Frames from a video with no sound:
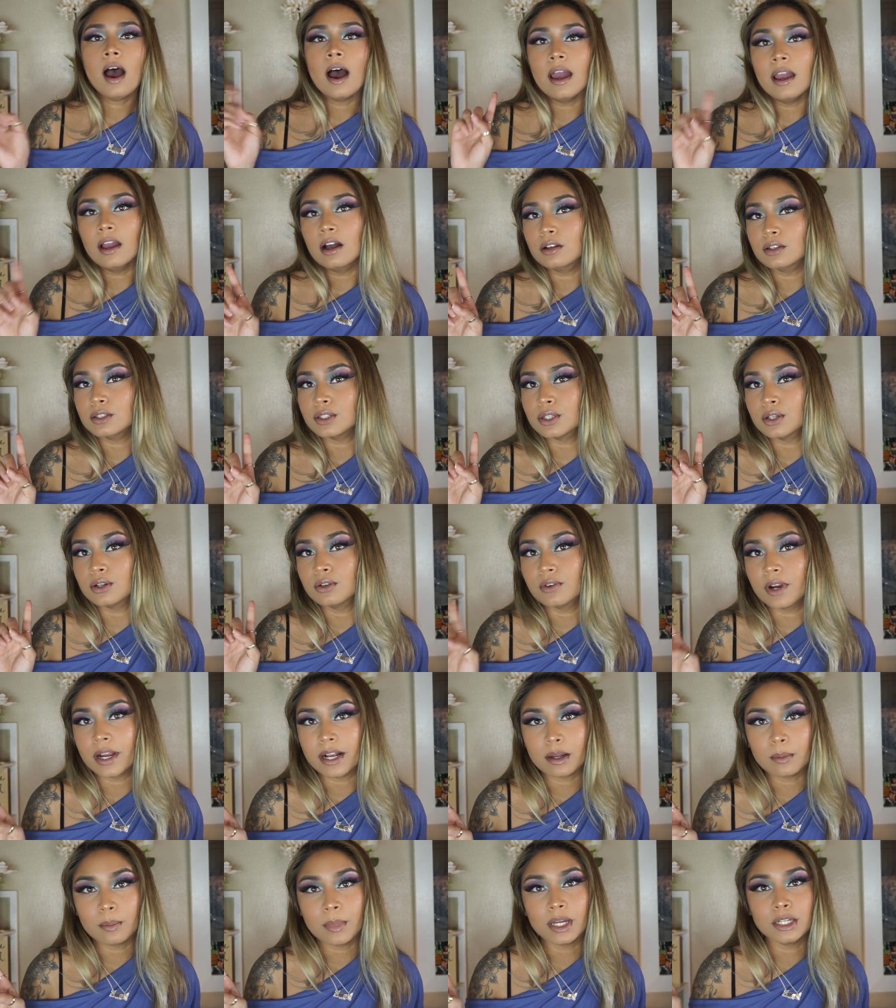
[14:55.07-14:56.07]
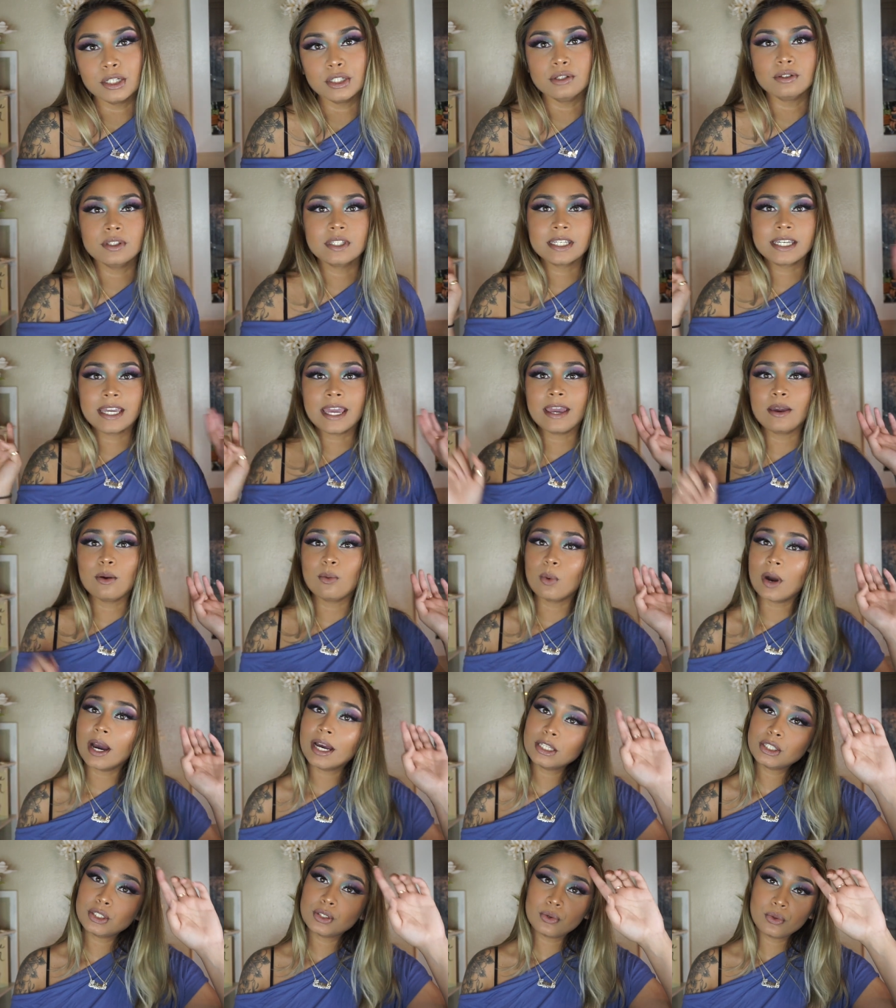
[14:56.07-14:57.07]
I also recommend using a
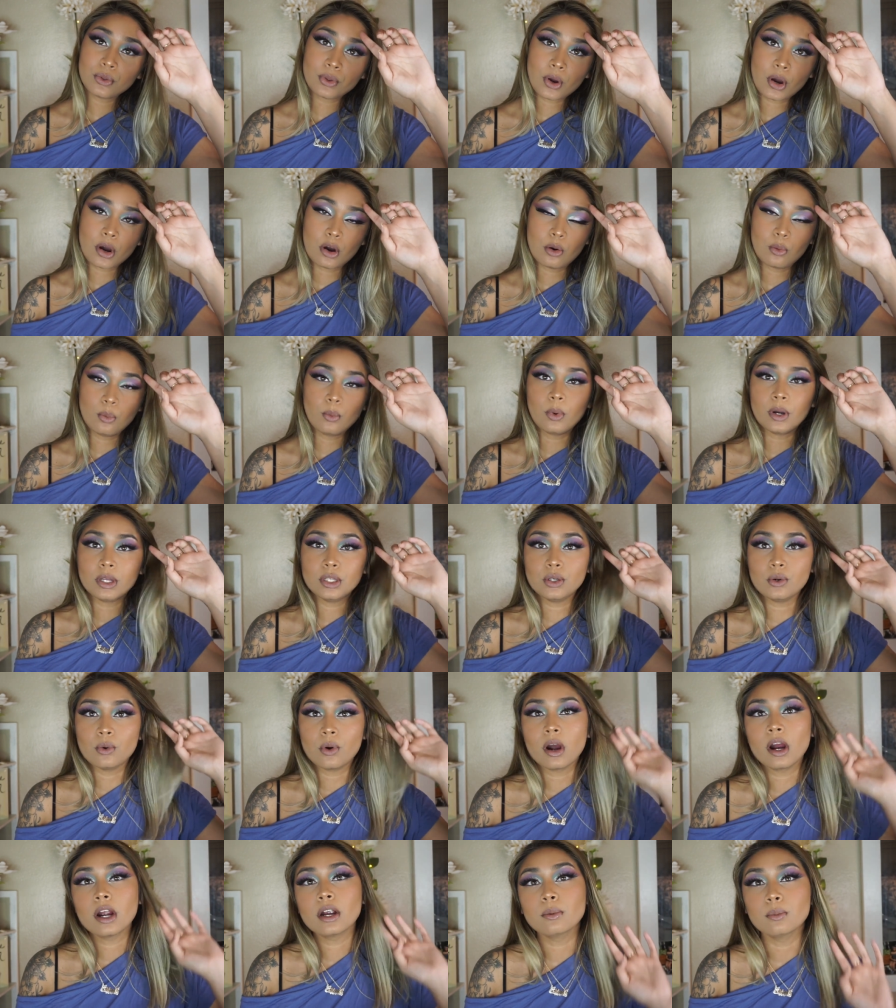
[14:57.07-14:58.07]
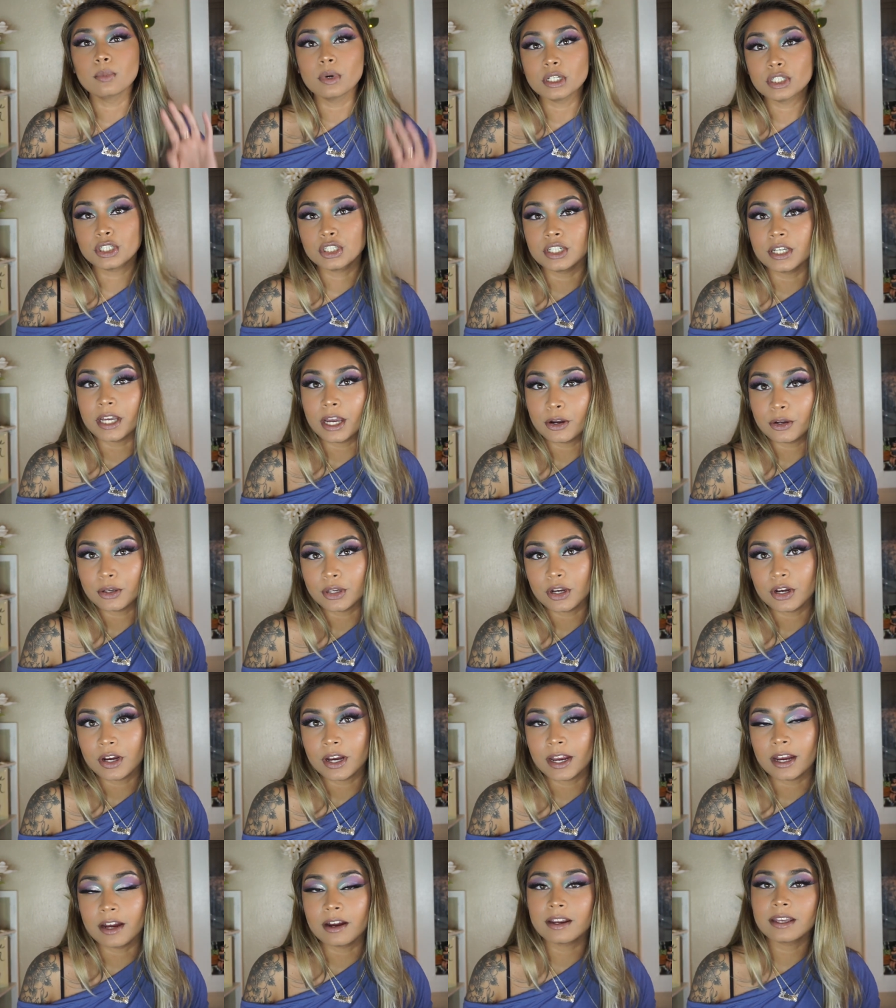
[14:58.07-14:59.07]
wide tooth comb when you are brushing out
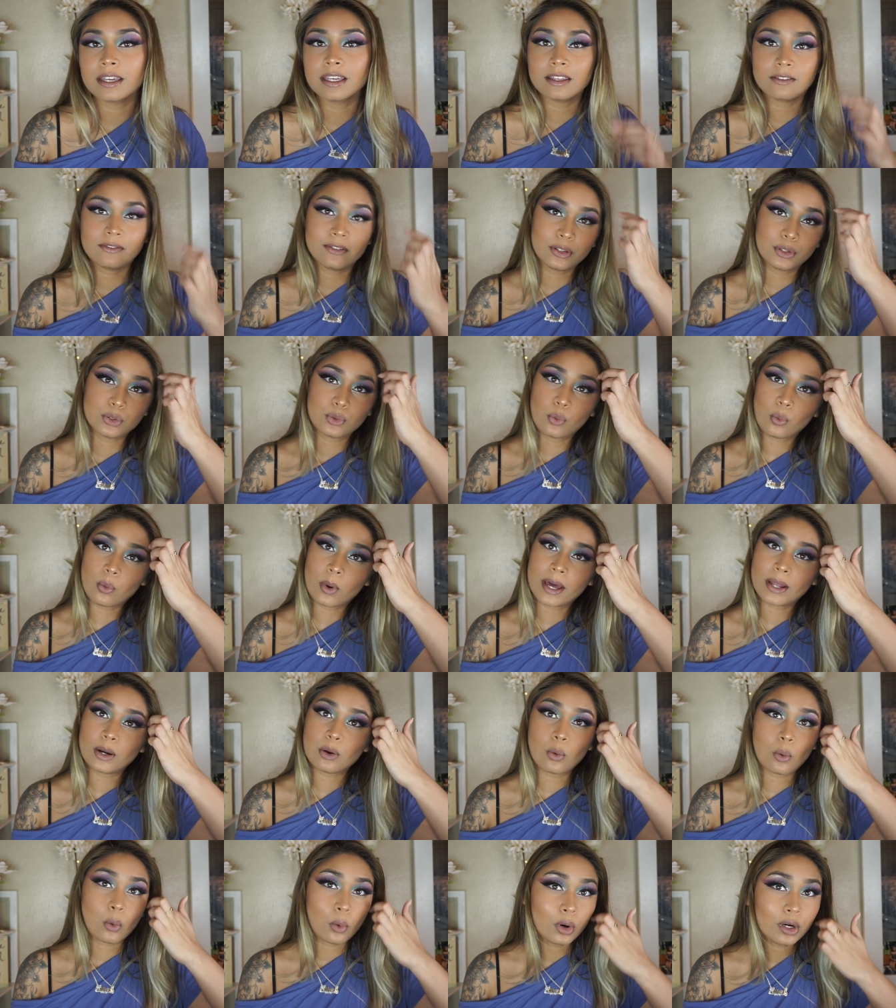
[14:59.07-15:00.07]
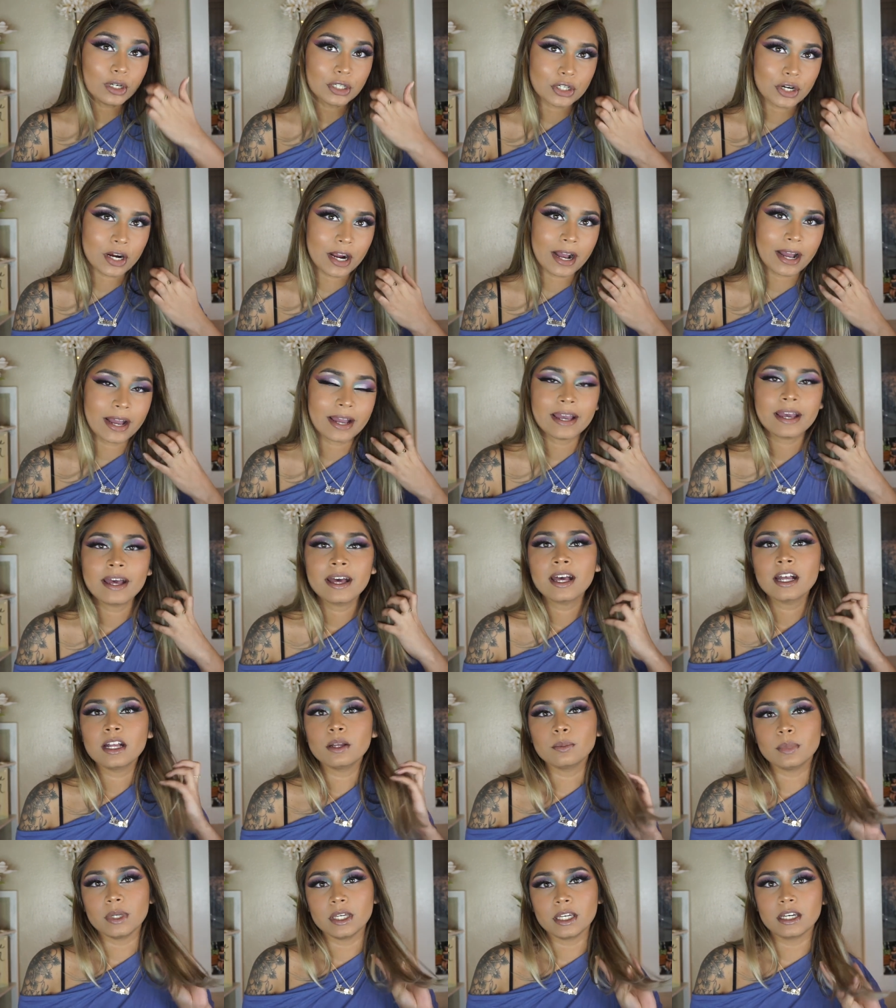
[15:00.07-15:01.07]
your hair if it's wet or dry
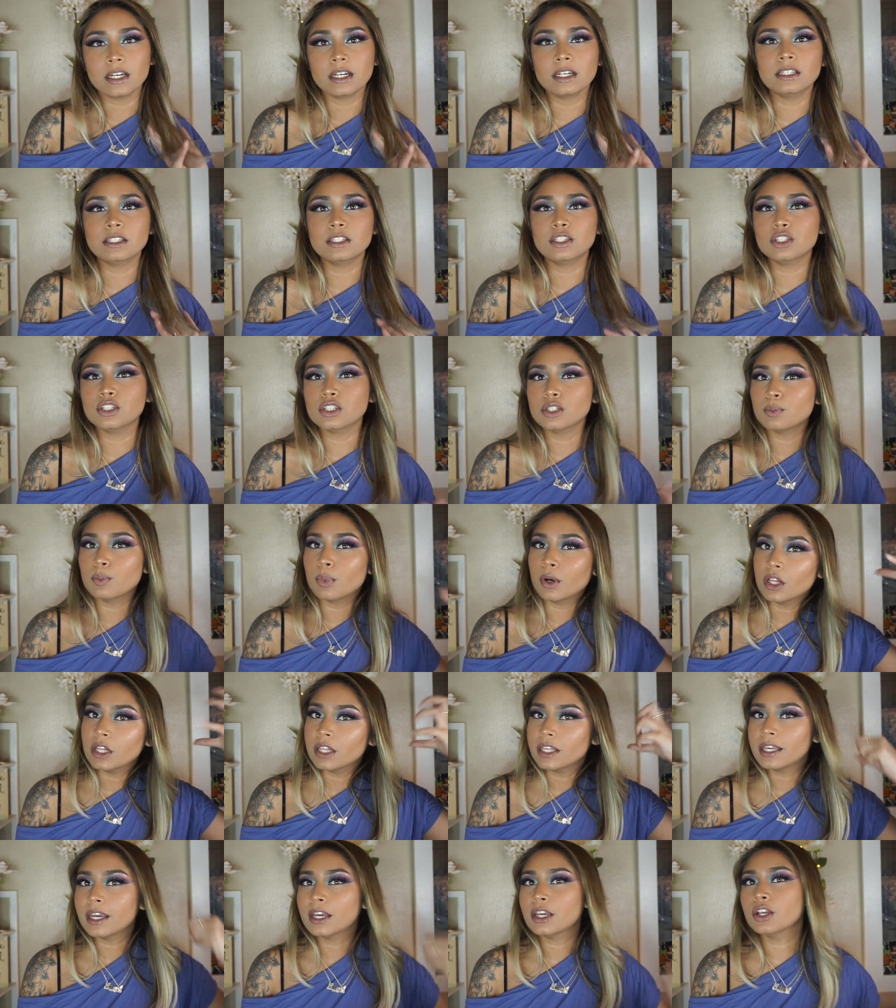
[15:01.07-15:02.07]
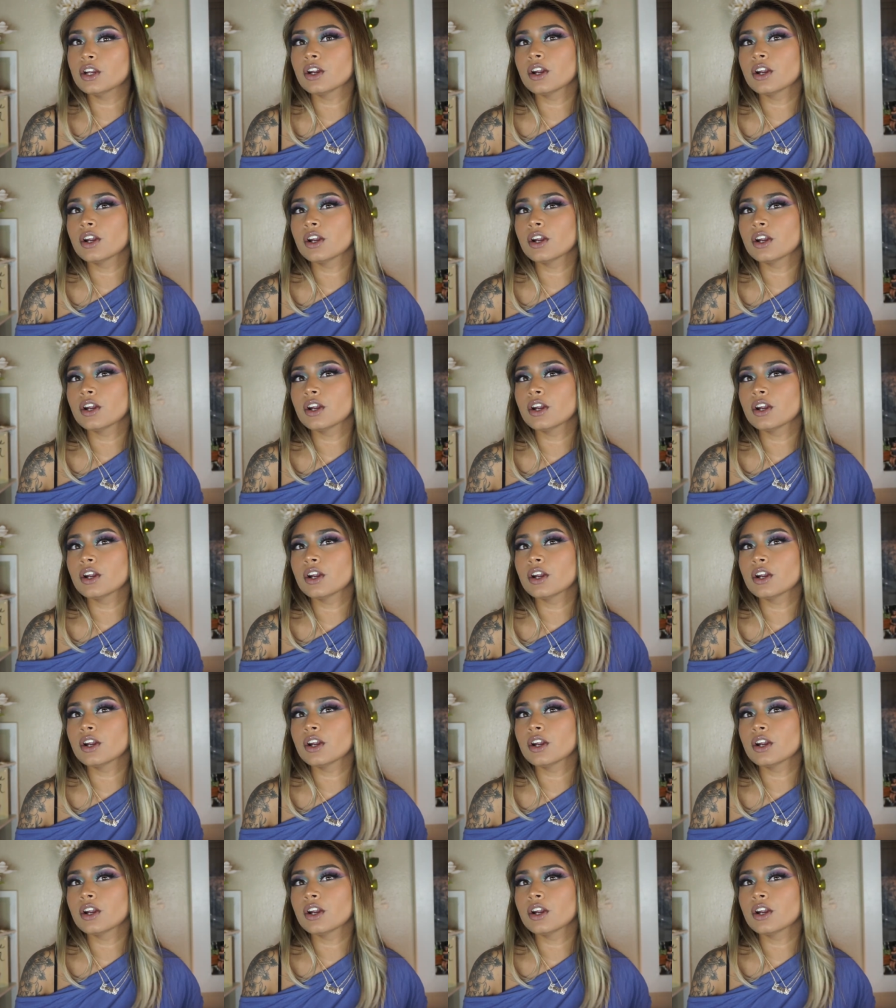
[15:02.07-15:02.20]
because just pulling at